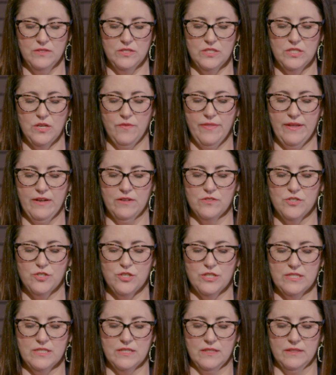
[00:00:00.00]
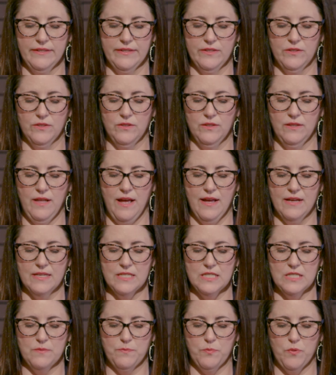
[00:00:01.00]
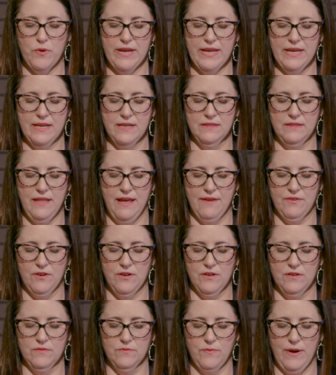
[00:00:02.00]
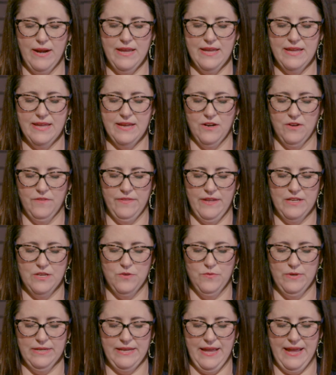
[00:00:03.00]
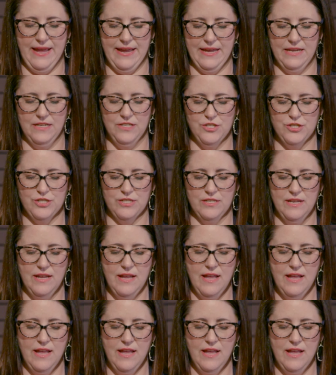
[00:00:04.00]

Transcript: So there's just a little spring lever right here that you engage,